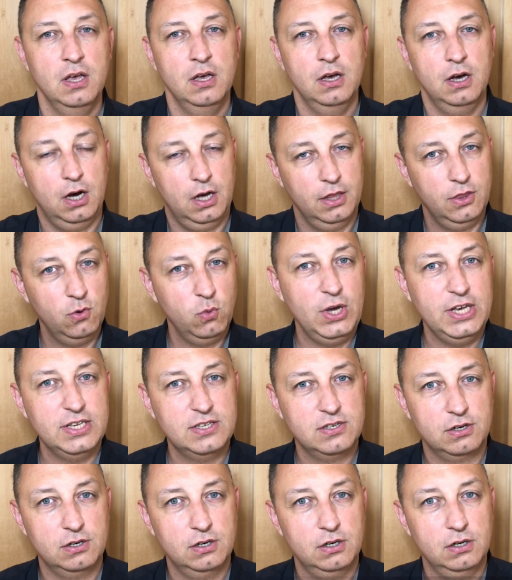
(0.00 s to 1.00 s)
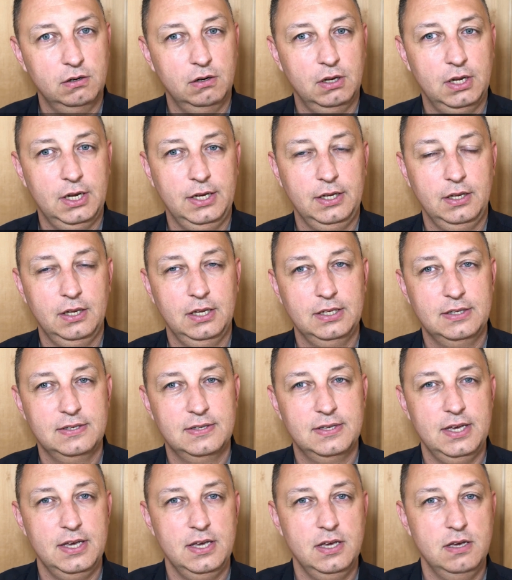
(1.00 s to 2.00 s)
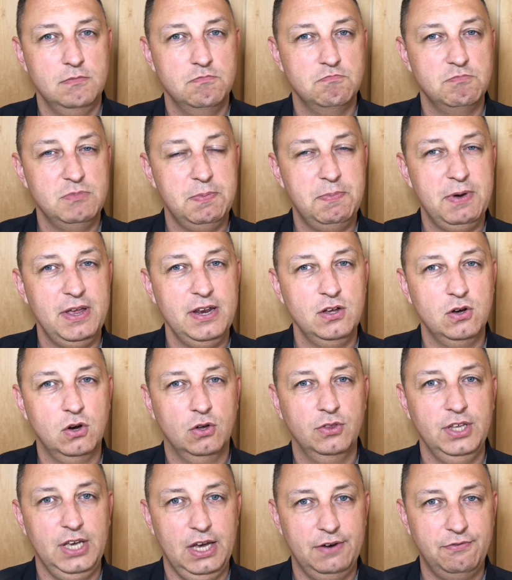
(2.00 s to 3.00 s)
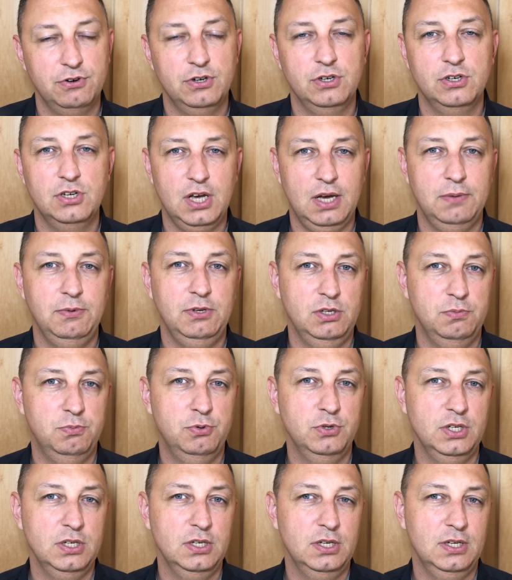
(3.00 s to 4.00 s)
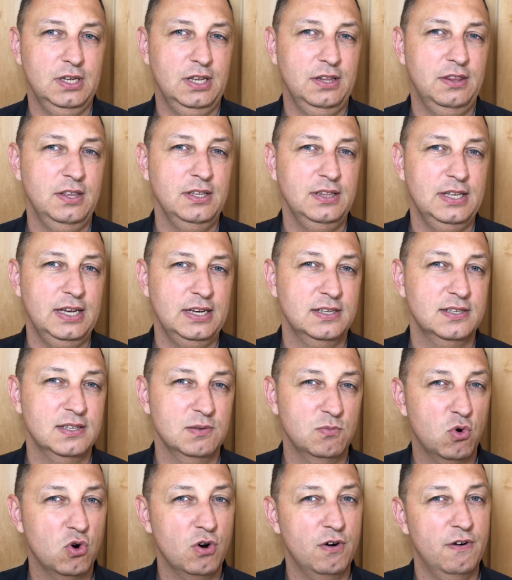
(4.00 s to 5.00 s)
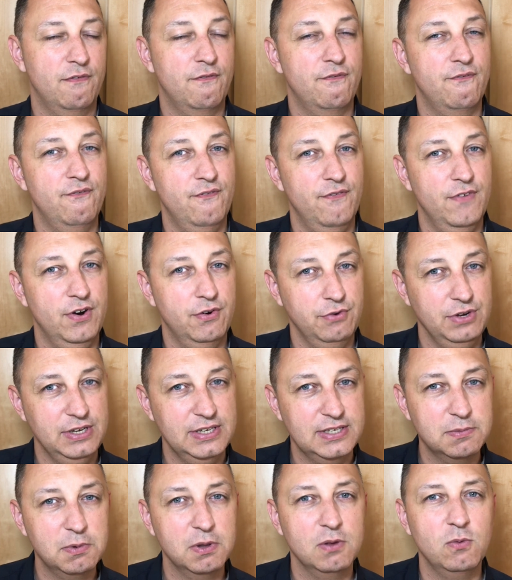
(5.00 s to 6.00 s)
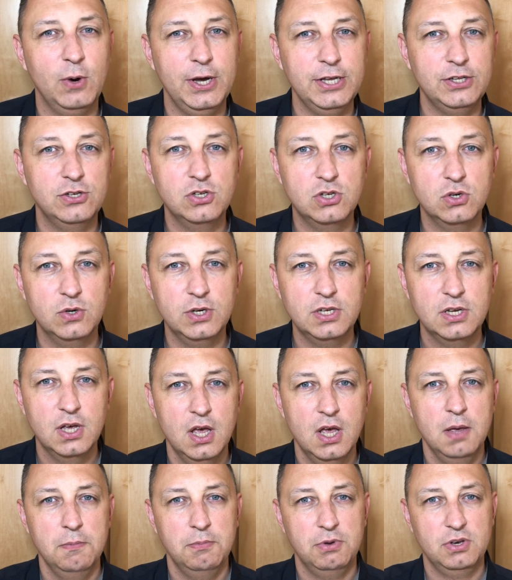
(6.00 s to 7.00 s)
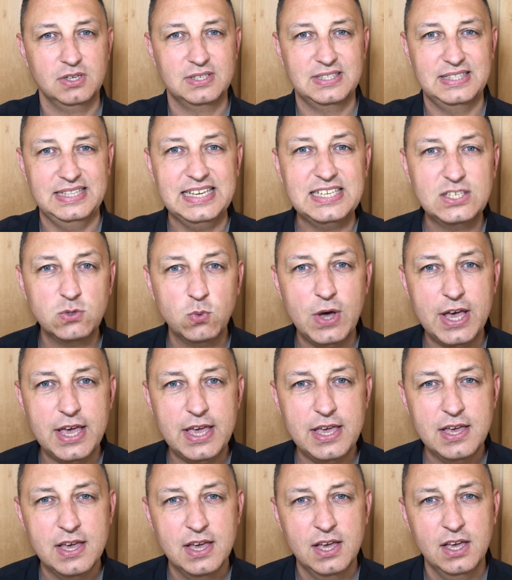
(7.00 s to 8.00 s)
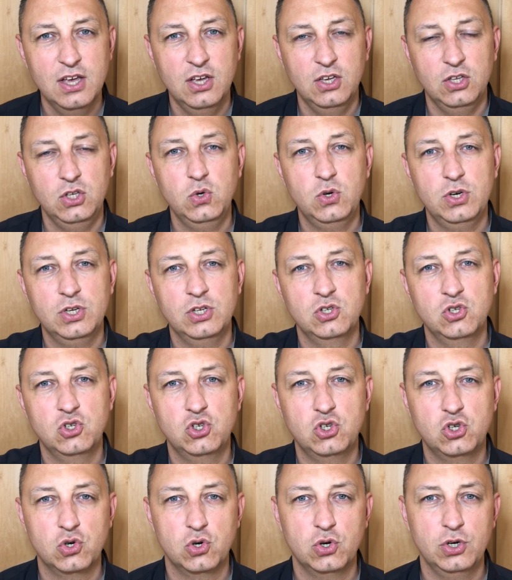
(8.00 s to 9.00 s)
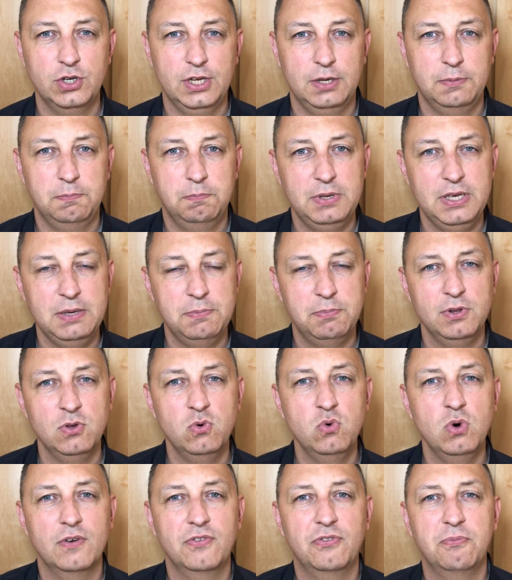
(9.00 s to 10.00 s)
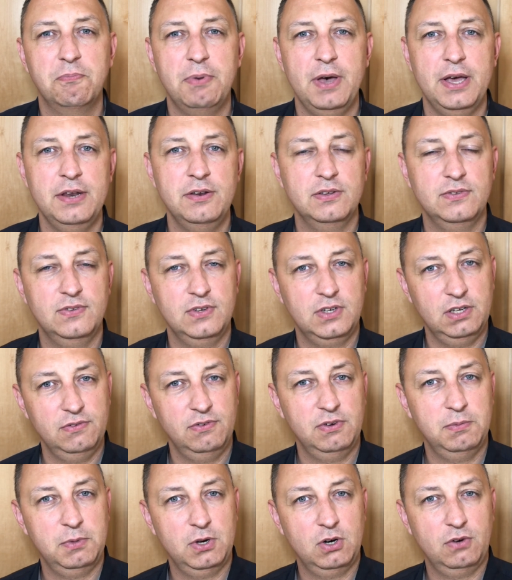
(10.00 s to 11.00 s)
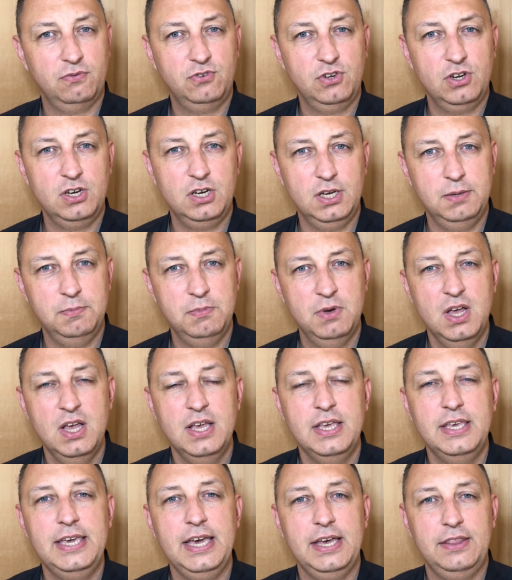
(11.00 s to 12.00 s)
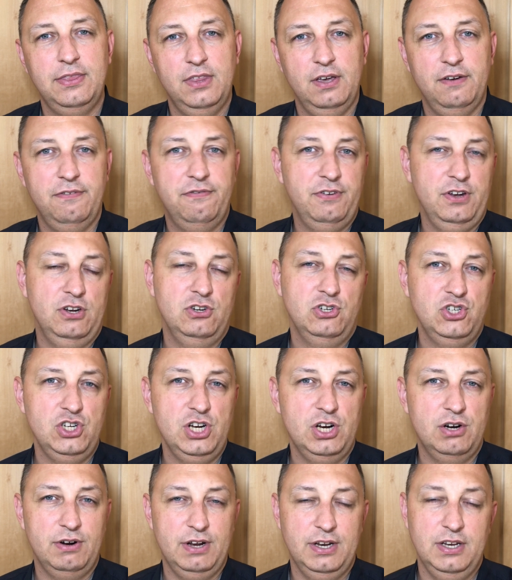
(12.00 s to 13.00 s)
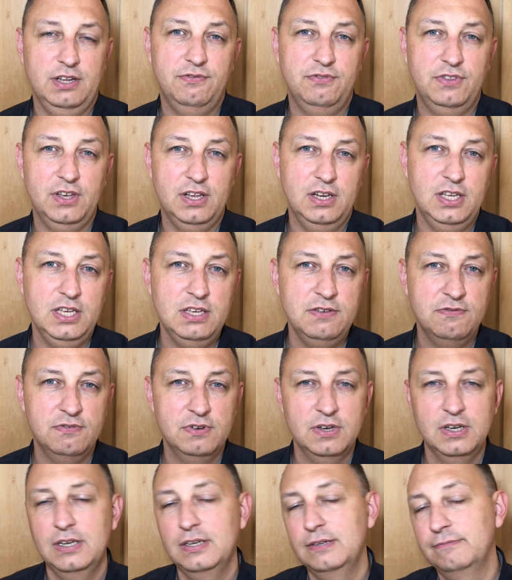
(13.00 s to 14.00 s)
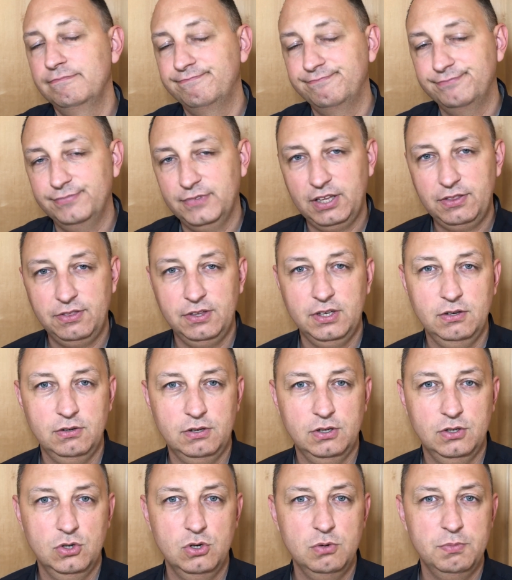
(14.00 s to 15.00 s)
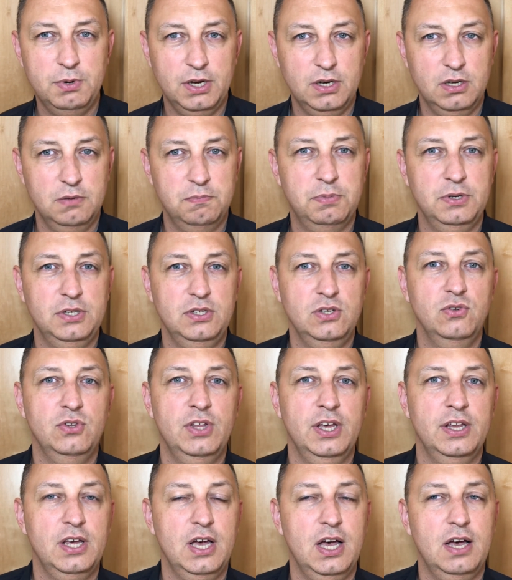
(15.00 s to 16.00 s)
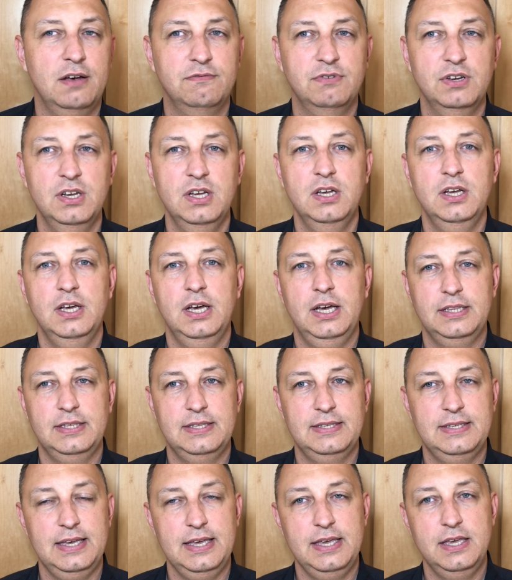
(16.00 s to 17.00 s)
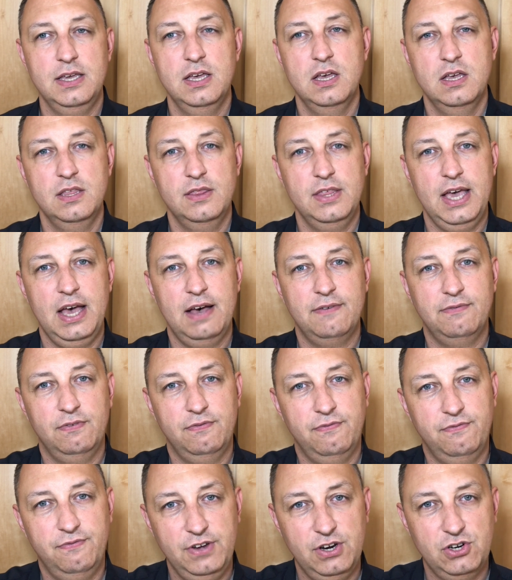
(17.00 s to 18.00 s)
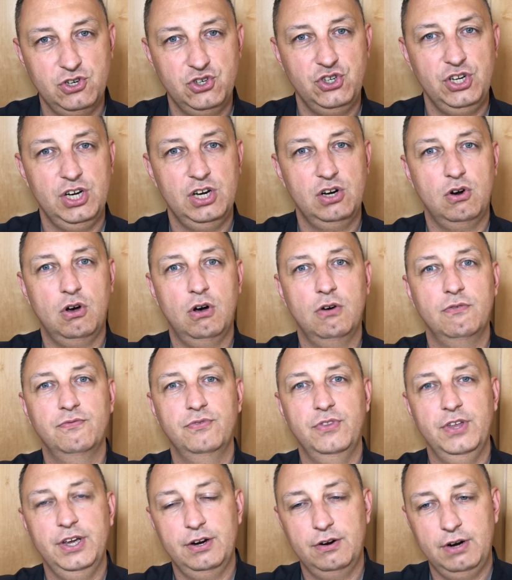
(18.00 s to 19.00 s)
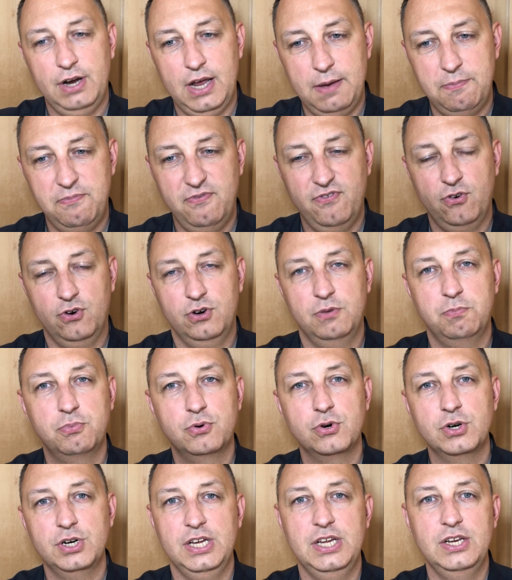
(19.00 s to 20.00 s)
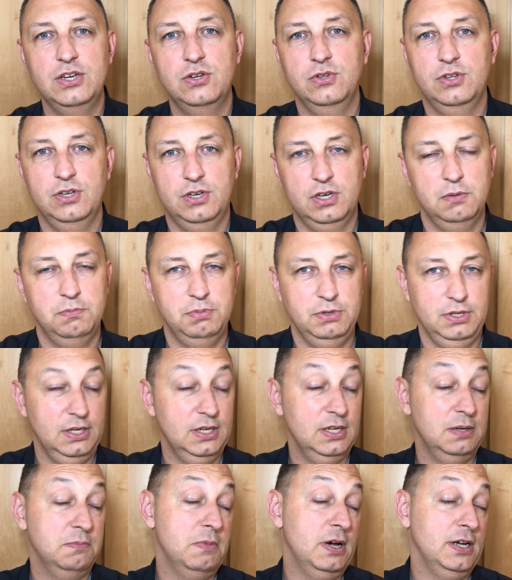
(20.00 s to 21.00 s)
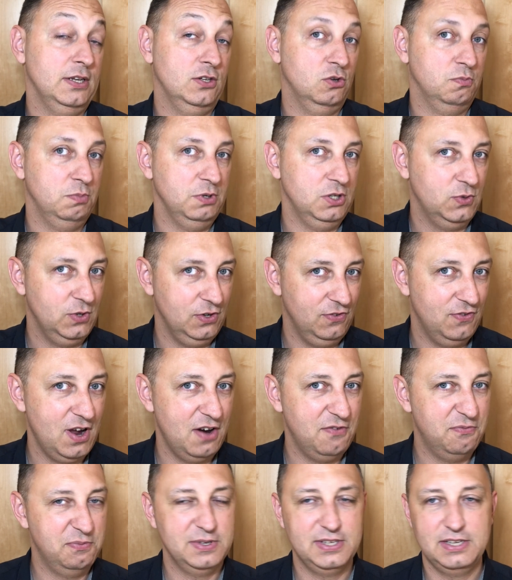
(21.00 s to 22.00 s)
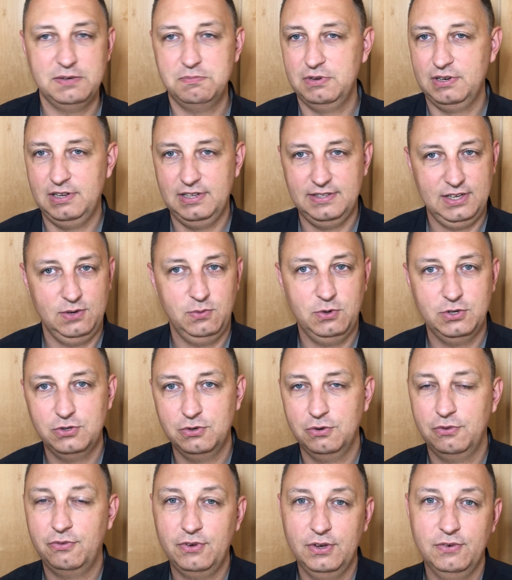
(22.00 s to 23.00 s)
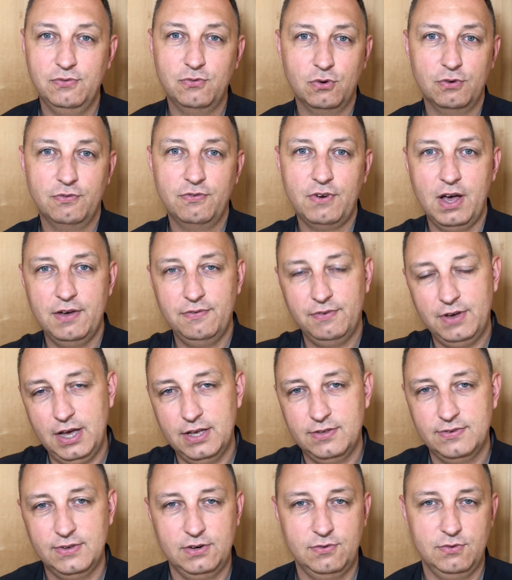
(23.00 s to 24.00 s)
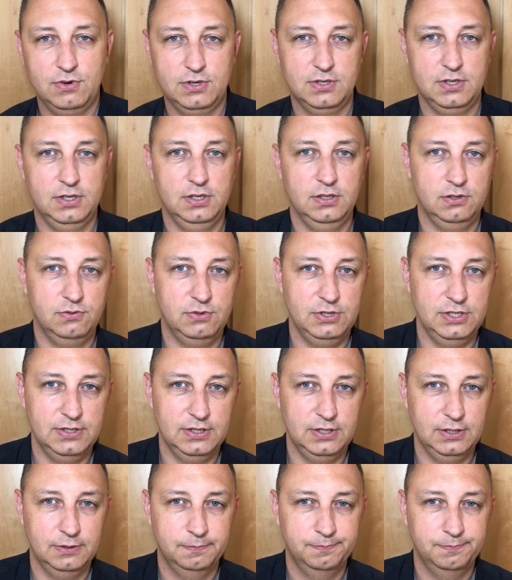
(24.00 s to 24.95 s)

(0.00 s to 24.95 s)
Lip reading: Other ways are, like, let's say, depending on the effort and time that you put in, and I think that is a more reasonable way to do it, because this way you can ensure that people who have spent a significant amount of time get their fair share. And if they leave, nothing you can do about it, but you then have, let's say, they have a fair share of their effort put into the company. And it might not be 25%, but let's say 1, 2, 3, 4, 5, etc. is increasing.